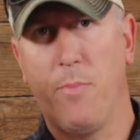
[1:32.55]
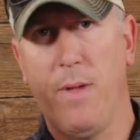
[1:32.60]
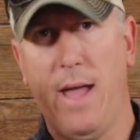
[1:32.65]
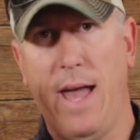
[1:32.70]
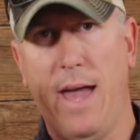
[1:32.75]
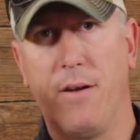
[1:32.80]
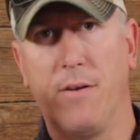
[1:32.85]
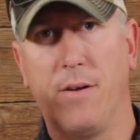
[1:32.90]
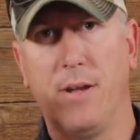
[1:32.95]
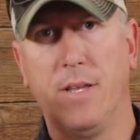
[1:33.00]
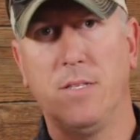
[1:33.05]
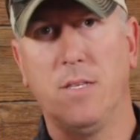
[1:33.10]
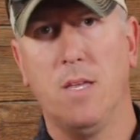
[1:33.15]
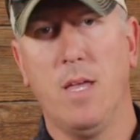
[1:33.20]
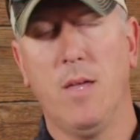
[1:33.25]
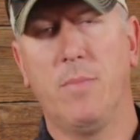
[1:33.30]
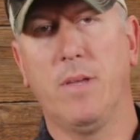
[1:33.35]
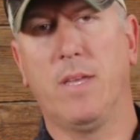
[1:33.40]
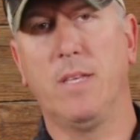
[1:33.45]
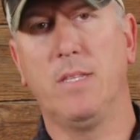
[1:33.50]
batteries
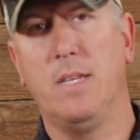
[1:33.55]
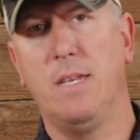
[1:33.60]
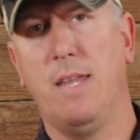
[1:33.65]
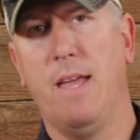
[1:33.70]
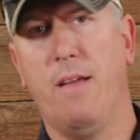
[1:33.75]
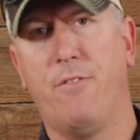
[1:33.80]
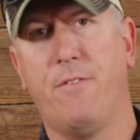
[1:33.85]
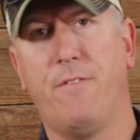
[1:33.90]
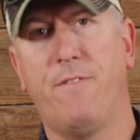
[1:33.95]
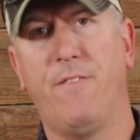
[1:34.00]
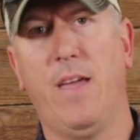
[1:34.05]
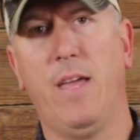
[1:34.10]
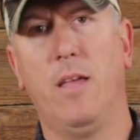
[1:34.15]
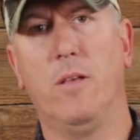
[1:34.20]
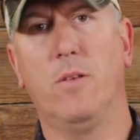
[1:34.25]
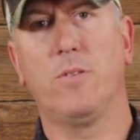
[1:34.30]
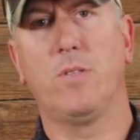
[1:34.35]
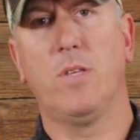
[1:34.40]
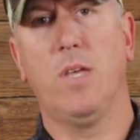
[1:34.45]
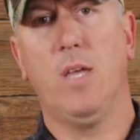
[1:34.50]
because it never
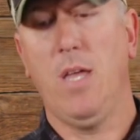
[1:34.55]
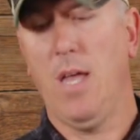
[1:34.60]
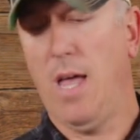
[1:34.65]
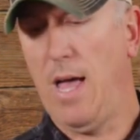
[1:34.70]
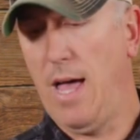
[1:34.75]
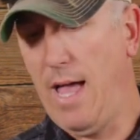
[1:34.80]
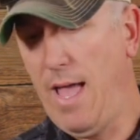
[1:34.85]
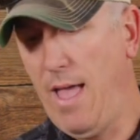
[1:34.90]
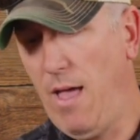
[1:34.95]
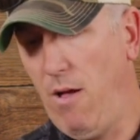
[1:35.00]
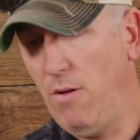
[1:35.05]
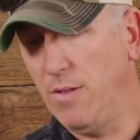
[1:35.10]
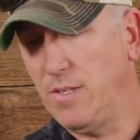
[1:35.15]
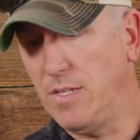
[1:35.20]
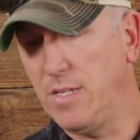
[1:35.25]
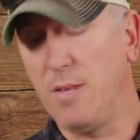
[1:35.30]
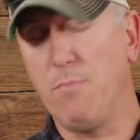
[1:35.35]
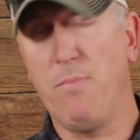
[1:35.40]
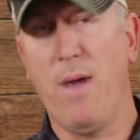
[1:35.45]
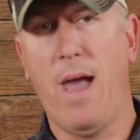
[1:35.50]
fails. I always
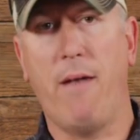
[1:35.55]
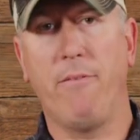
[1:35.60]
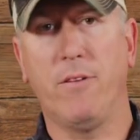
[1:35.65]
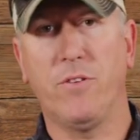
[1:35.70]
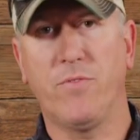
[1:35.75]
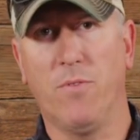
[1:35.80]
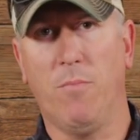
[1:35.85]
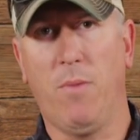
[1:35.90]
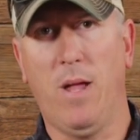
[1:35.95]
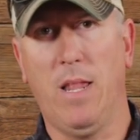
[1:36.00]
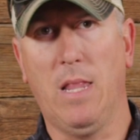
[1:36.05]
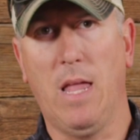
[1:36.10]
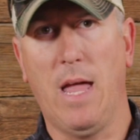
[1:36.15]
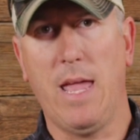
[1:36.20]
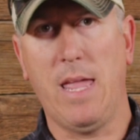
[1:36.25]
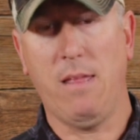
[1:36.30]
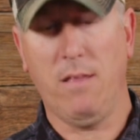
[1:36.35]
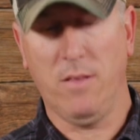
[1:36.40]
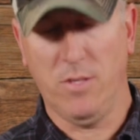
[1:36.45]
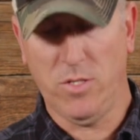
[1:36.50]
need batteries for my
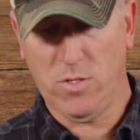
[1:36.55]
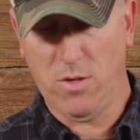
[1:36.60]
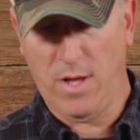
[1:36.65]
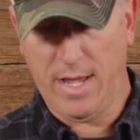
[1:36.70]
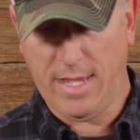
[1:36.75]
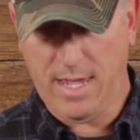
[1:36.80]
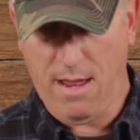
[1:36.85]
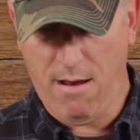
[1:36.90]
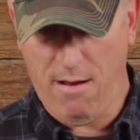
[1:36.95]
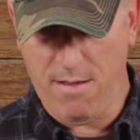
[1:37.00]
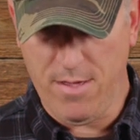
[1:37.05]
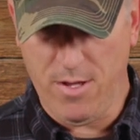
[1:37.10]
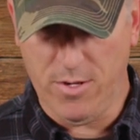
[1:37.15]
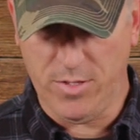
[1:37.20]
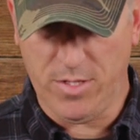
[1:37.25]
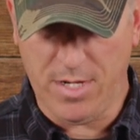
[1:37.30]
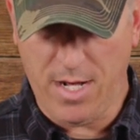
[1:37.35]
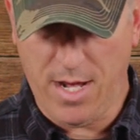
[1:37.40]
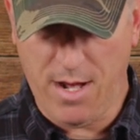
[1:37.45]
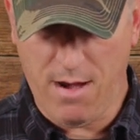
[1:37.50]
light, so I carry
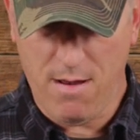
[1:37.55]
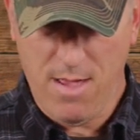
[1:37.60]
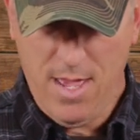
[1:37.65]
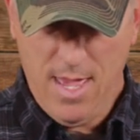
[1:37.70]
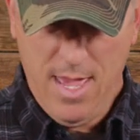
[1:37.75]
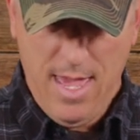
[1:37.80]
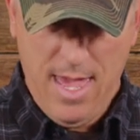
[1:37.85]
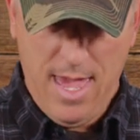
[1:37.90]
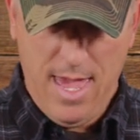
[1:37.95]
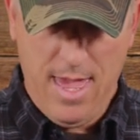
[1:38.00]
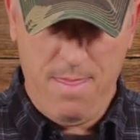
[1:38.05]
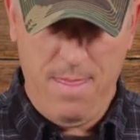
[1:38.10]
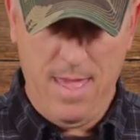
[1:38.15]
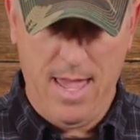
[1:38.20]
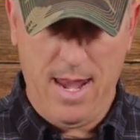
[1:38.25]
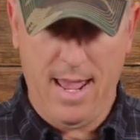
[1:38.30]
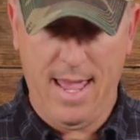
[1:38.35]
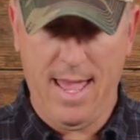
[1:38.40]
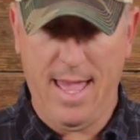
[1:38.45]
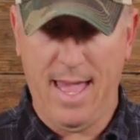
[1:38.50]
those in here. And
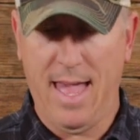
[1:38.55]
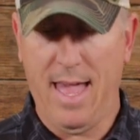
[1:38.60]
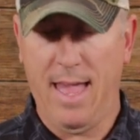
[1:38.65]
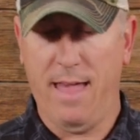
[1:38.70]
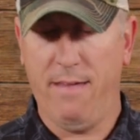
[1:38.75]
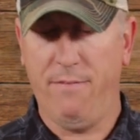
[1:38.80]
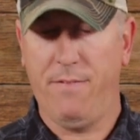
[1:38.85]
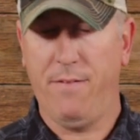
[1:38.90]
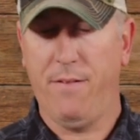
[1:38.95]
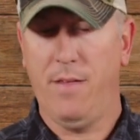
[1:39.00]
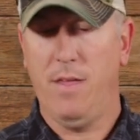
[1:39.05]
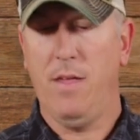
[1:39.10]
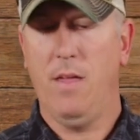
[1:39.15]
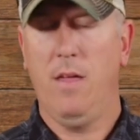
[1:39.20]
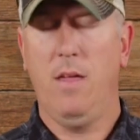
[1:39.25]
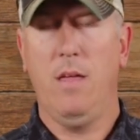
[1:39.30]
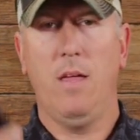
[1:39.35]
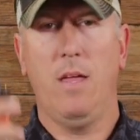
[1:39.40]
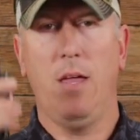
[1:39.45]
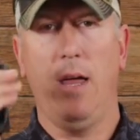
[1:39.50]
then I have
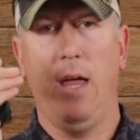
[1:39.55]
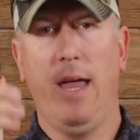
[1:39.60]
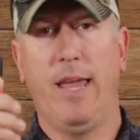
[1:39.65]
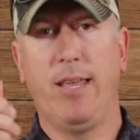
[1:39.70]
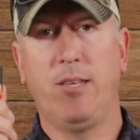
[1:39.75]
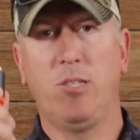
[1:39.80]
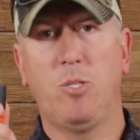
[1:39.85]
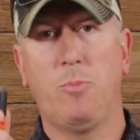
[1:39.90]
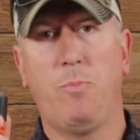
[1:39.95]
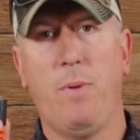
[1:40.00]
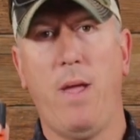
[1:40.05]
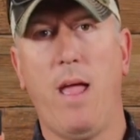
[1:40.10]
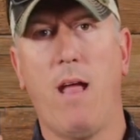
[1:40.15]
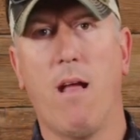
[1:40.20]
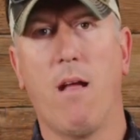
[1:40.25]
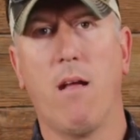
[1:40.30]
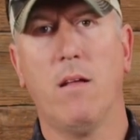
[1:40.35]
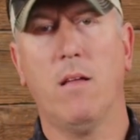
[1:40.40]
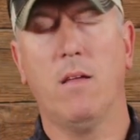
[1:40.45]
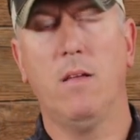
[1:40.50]
a
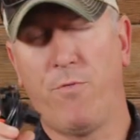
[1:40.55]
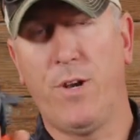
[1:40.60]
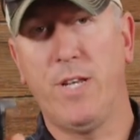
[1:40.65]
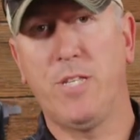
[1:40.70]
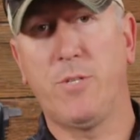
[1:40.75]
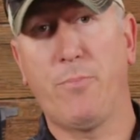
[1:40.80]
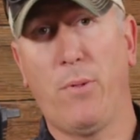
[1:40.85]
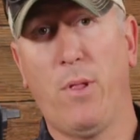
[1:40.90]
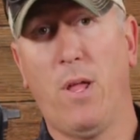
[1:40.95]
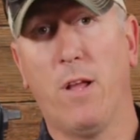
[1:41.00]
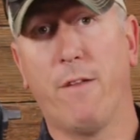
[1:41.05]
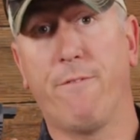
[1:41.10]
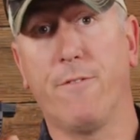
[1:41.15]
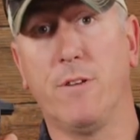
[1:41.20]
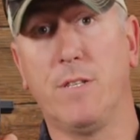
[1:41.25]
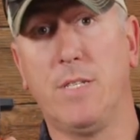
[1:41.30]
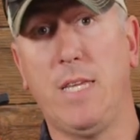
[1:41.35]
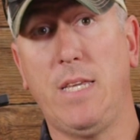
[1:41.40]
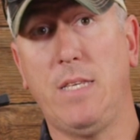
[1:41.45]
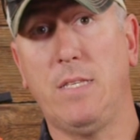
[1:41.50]
spare fridge plug for
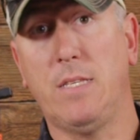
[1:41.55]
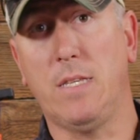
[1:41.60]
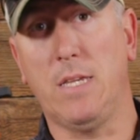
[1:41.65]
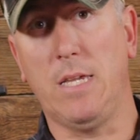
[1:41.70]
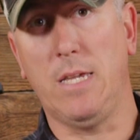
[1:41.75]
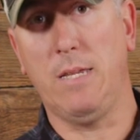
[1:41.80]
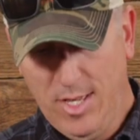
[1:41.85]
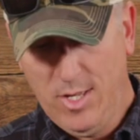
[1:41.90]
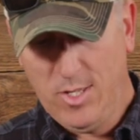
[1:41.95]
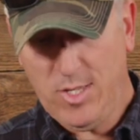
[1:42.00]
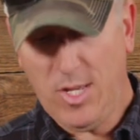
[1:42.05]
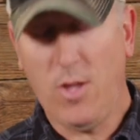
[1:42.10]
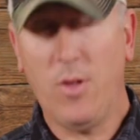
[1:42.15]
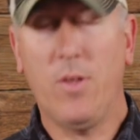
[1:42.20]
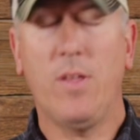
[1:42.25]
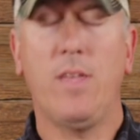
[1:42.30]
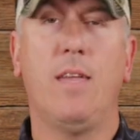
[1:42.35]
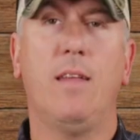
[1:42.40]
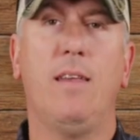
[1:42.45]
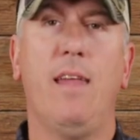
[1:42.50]
DC. So
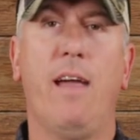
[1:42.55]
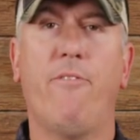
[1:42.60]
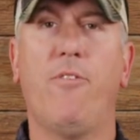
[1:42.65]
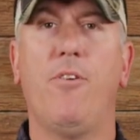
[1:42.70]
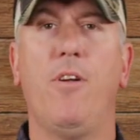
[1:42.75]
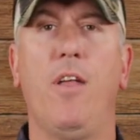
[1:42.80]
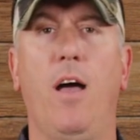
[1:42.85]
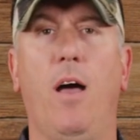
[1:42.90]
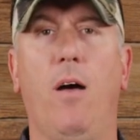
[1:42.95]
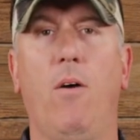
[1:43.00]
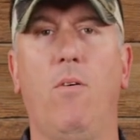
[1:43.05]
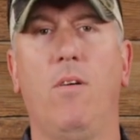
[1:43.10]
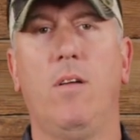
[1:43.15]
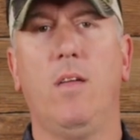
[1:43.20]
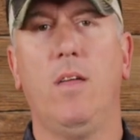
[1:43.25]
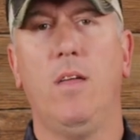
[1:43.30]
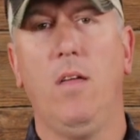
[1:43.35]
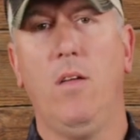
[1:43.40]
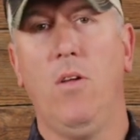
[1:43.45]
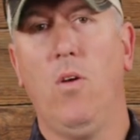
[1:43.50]
you never know
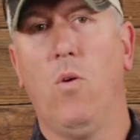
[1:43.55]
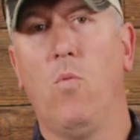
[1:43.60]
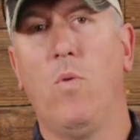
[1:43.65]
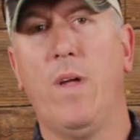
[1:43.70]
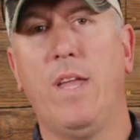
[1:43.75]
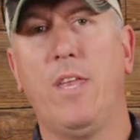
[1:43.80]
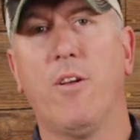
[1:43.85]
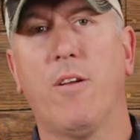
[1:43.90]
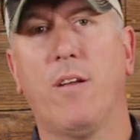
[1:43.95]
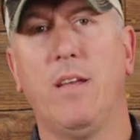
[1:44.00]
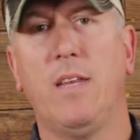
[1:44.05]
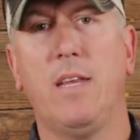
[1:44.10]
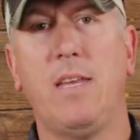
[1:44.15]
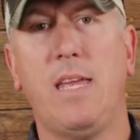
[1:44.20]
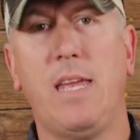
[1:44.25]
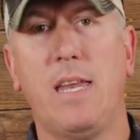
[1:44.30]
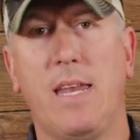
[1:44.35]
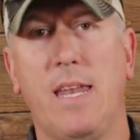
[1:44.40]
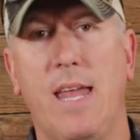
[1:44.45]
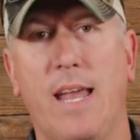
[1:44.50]
when you're gonna
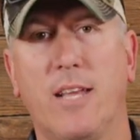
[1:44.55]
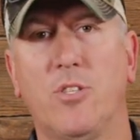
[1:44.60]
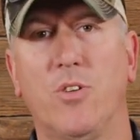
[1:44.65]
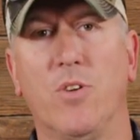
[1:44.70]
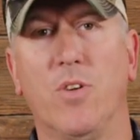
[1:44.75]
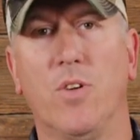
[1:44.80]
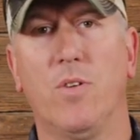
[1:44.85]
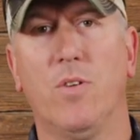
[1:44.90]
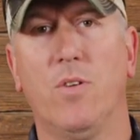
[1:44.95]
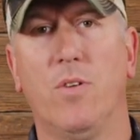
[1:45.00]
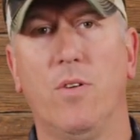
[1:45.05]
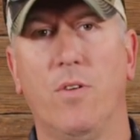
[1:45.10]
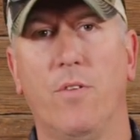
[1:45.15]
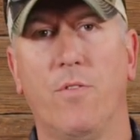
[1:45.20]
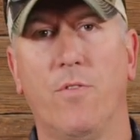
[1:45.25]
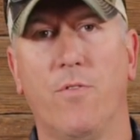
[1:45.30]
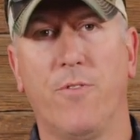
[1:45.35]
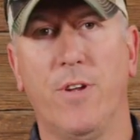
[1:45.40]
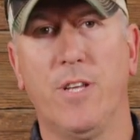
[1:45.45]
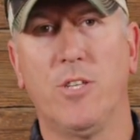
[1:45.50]
need an extra
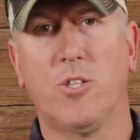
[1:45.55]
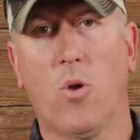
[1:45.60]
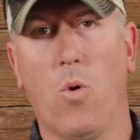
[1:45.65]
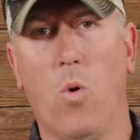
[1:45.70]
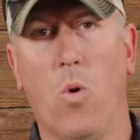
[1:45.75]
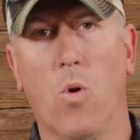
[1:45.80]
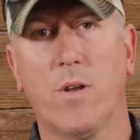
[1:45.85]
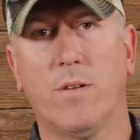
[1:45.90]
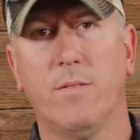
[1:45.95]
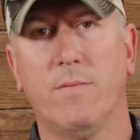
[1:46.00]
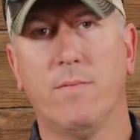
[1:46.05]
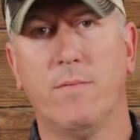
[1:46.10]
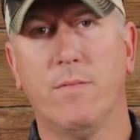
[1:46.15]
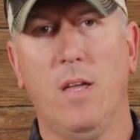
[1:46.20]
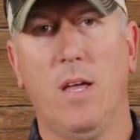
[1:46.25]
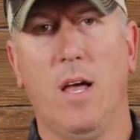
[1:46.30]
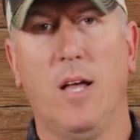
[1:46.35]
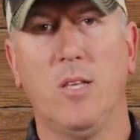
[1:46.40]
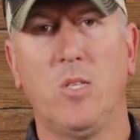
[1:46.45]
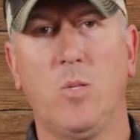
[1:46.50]
fridge cord,
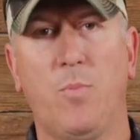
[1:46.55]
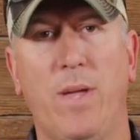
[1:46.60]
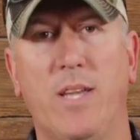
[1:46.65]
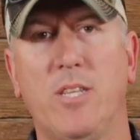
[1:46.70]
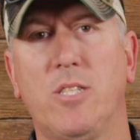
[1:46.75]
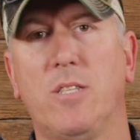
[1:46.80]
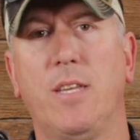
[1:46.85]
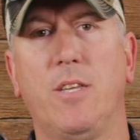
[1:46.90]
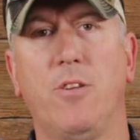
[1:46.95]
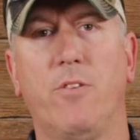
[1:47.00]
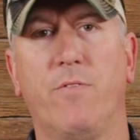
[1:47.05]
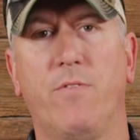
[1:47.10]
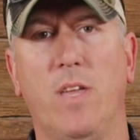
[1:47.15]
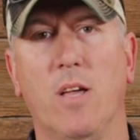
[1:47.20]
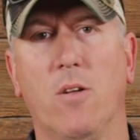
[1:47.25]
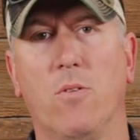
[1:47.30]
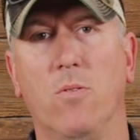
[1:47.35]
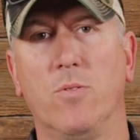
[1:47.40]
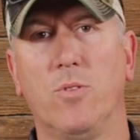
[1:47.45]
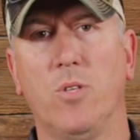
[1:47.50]
especially in your
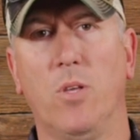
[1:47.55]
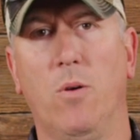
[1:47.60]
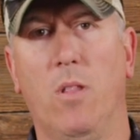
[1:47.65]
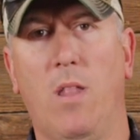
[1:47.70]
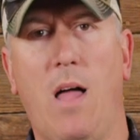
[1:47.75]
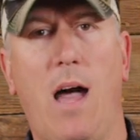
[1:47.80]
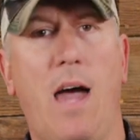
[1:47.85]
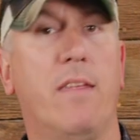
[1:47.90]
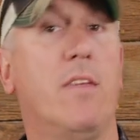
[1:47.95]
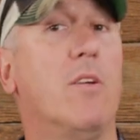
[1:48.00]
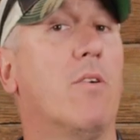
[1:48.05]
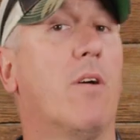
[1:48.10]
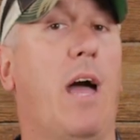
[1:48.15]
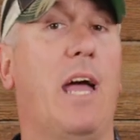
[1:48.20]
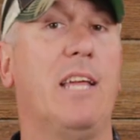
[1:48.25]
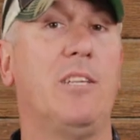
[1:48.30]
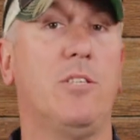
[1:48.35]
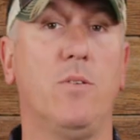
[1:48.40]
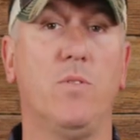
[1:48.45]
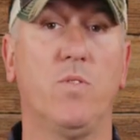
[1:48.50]
vehicle. So a lot of you
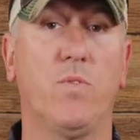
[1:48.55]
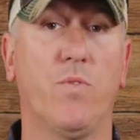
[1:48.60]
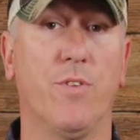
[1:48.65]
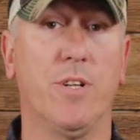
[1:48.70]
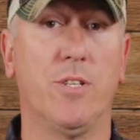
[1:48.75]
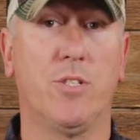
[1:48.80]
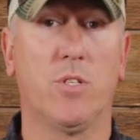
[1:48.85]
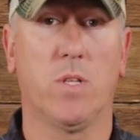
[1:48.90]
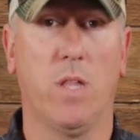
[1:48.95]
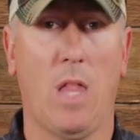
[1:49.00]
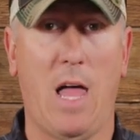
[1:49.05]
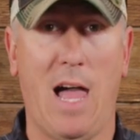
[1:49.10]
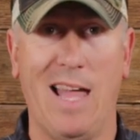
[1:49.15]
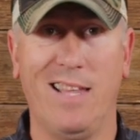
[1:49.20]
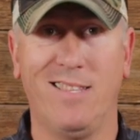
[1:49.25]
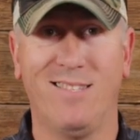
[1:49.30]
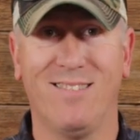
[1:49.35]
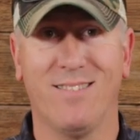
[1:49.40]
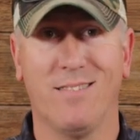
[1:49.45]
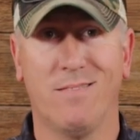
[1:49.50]
guys use fridge
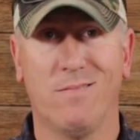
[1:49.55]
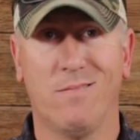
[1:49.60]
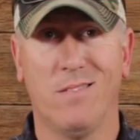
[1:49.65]
slides.